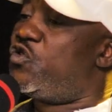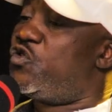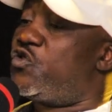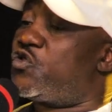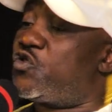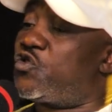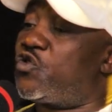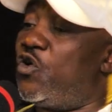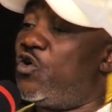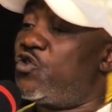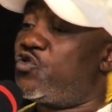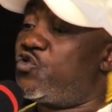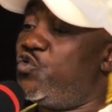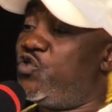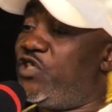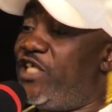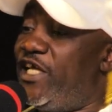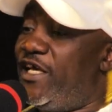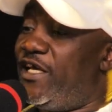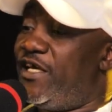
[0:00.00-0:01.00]
So
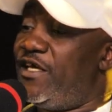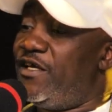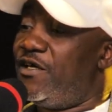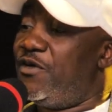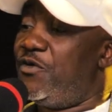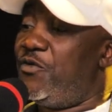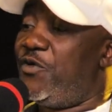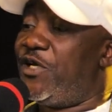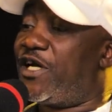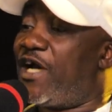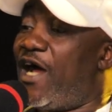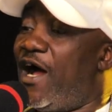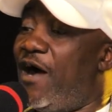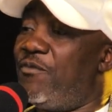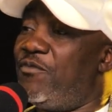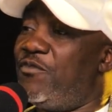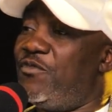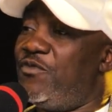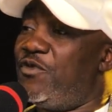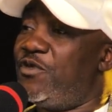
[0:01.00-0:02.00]
today we
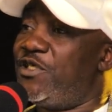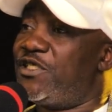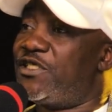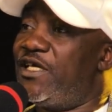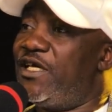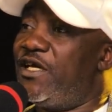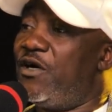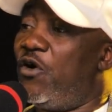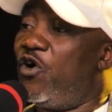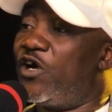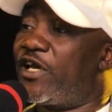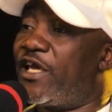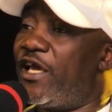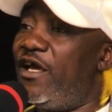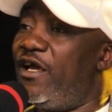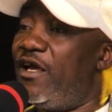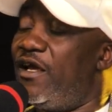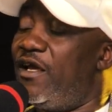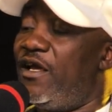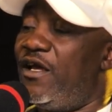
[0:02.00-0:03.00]
say,
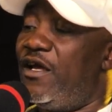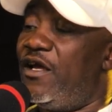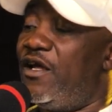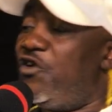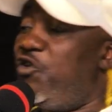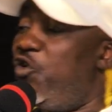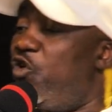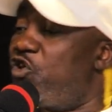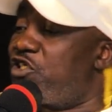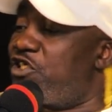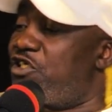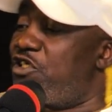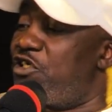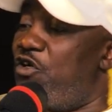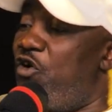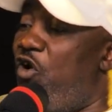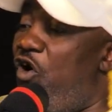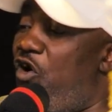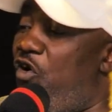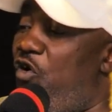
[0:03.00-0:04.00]
okay, not
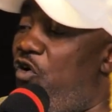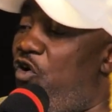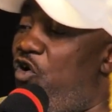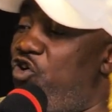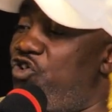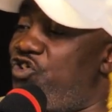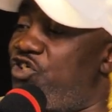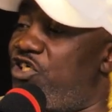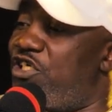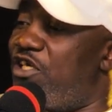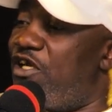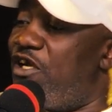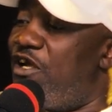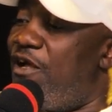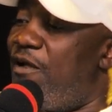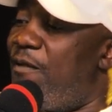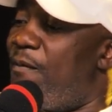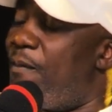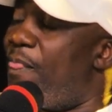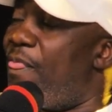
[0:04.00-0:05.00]
a local coach,
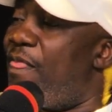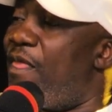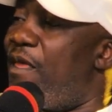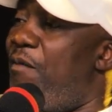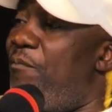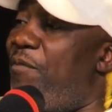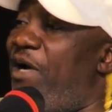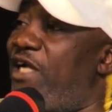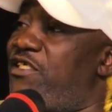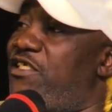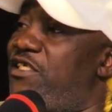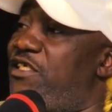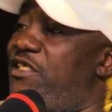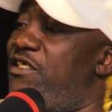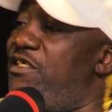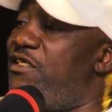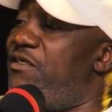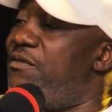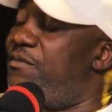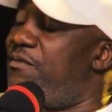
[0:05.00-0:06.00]
but
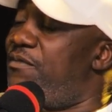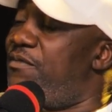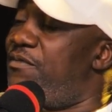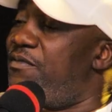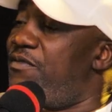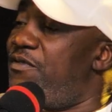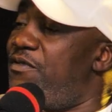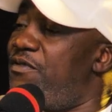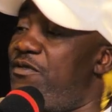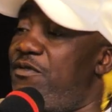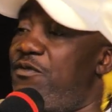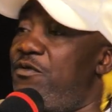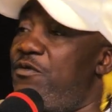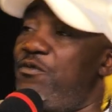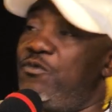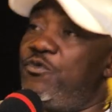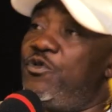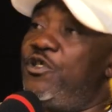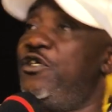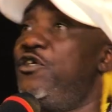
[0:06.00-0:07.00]

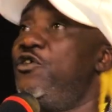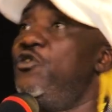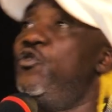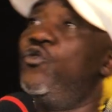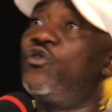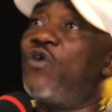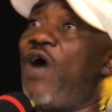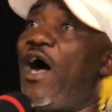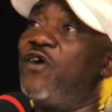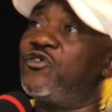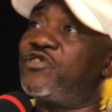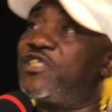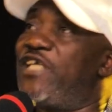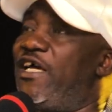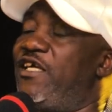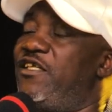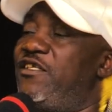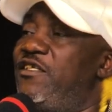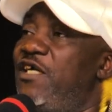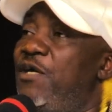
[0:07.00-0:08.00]
we look
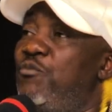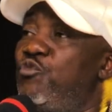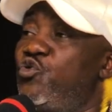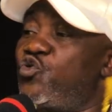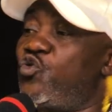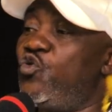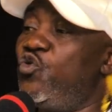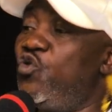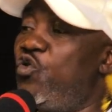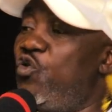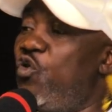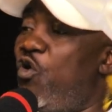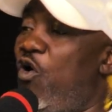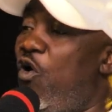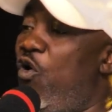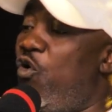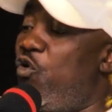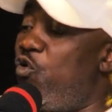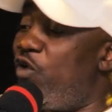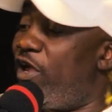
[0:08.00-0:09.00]
outside, a Muzungu
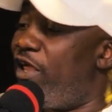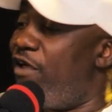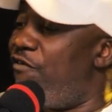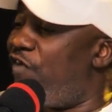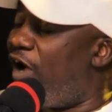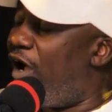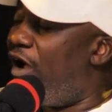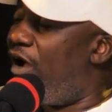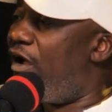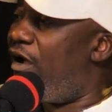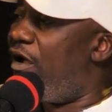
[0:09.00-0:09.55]
or whoever.